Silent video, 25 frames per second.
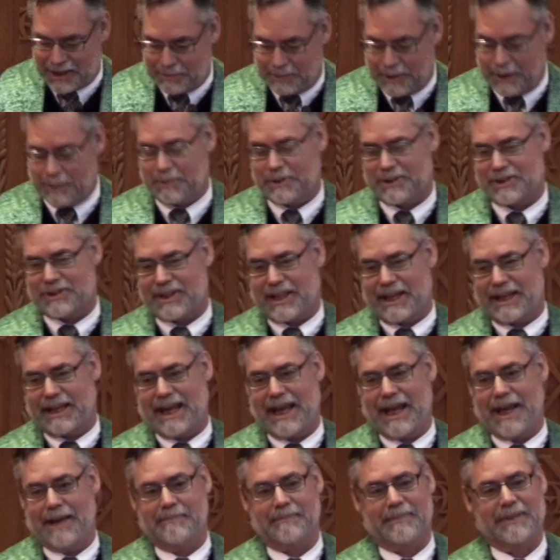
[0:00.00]
people as they
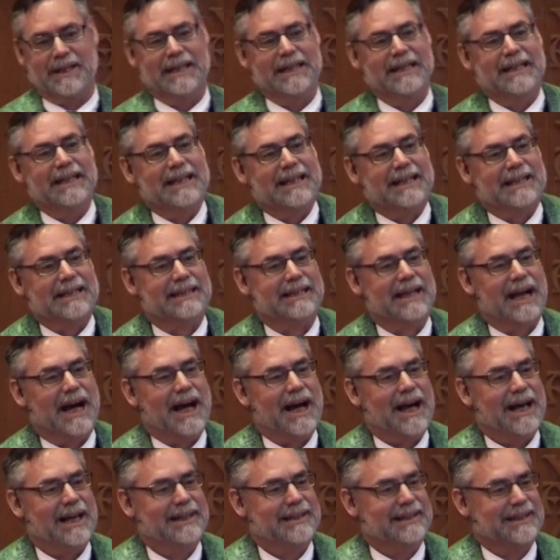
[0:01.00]
came,
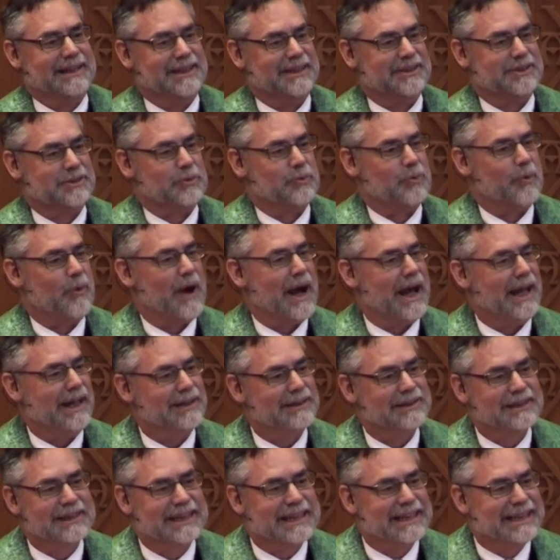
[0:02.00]
"God is
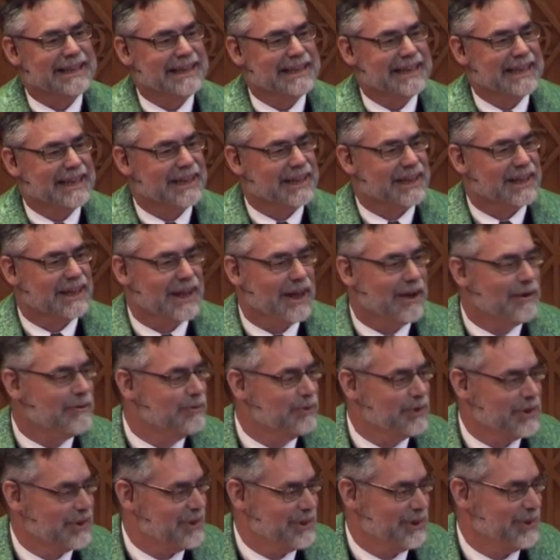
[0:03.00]
wildly in love
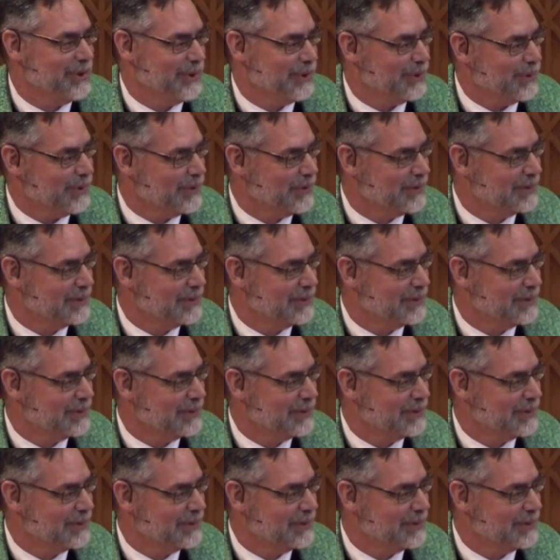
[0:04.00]
with you."